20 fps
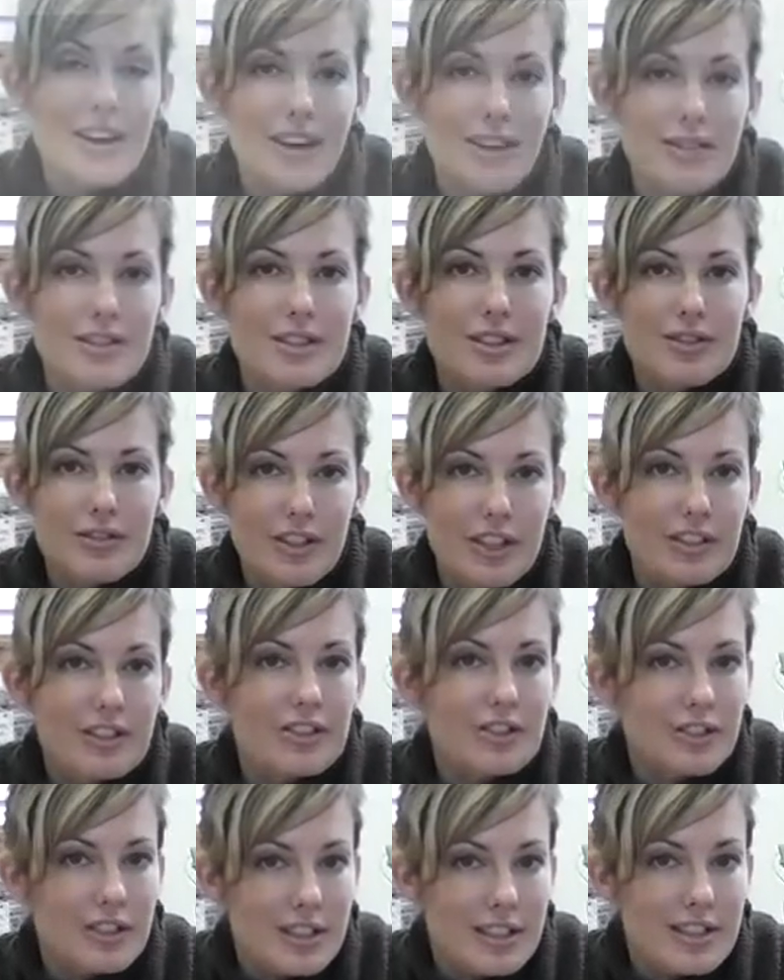office of
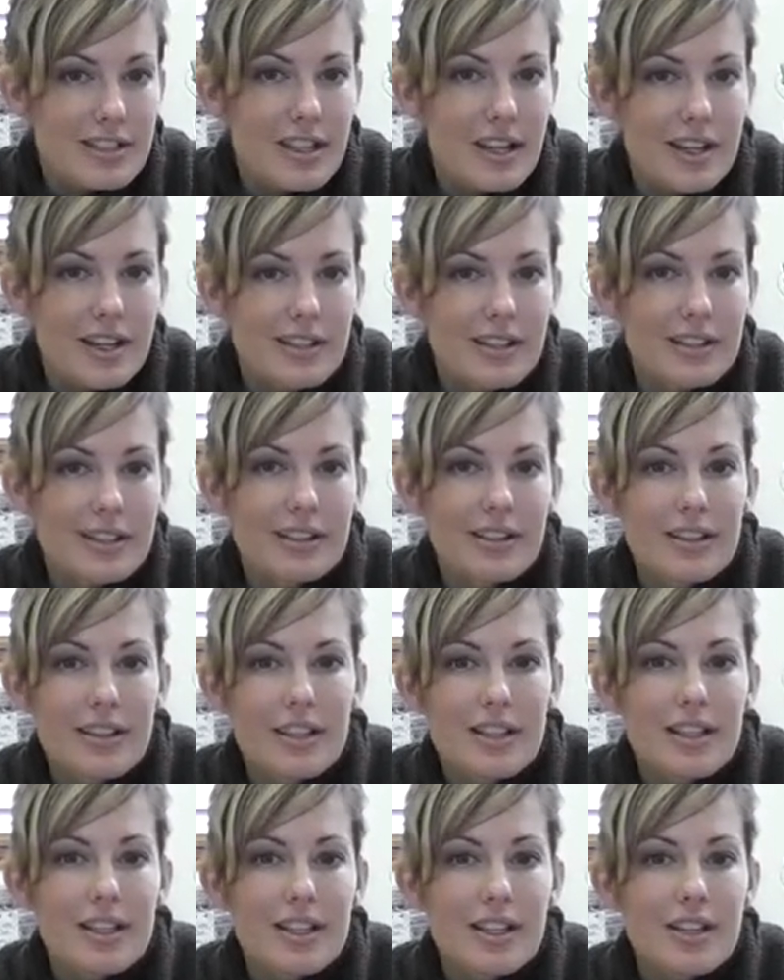Dr. Lisa.
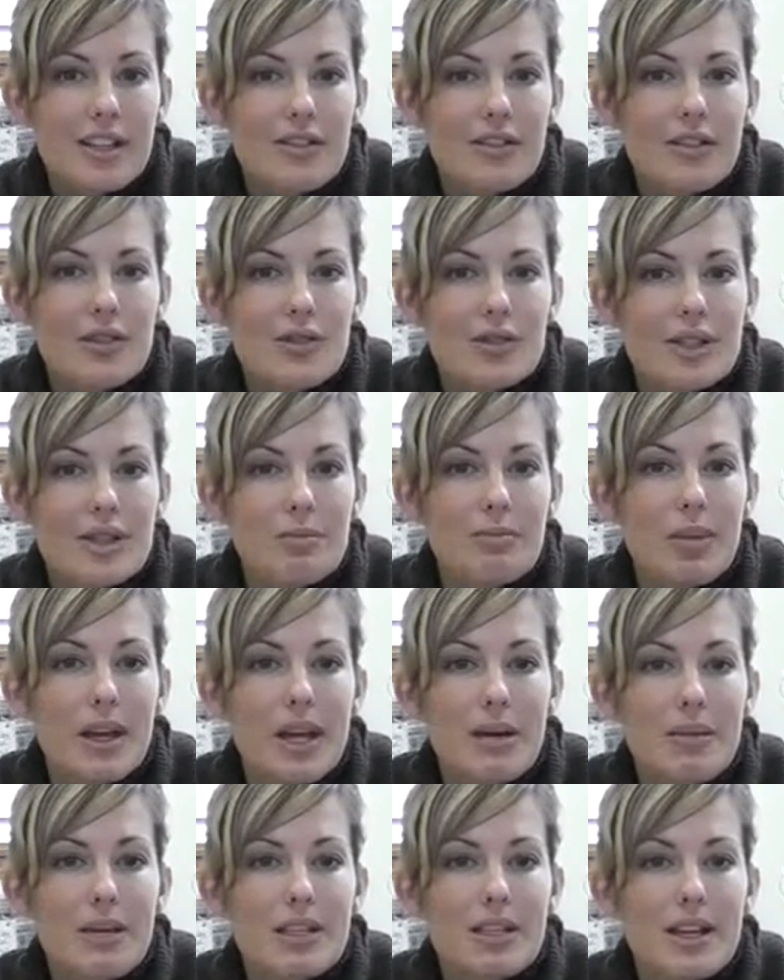If you send
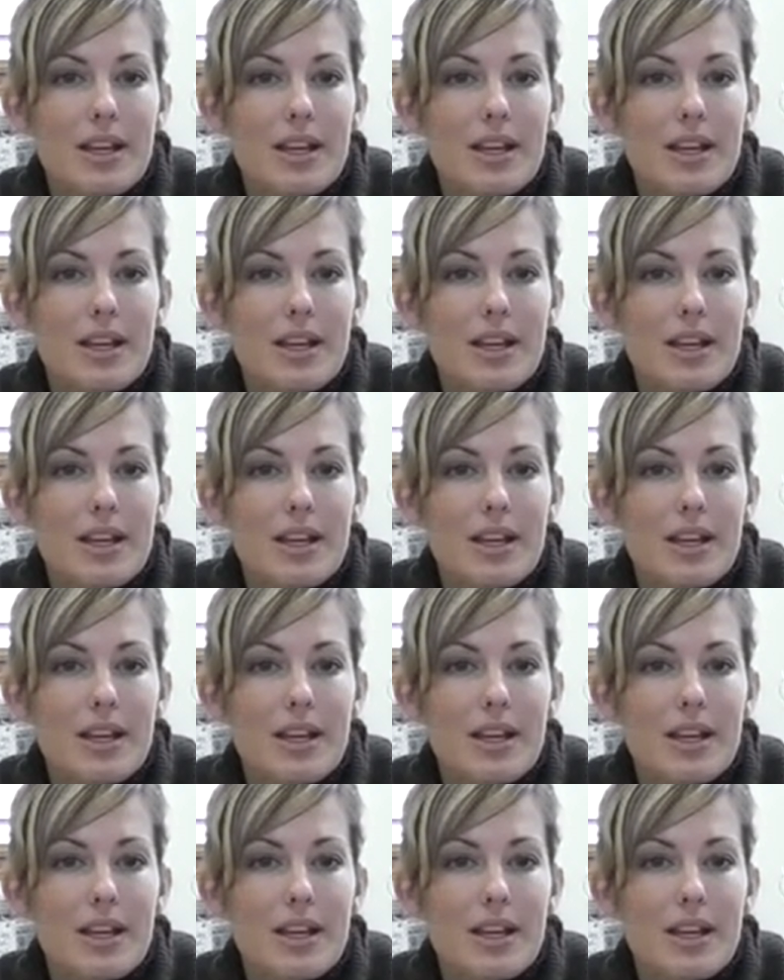payment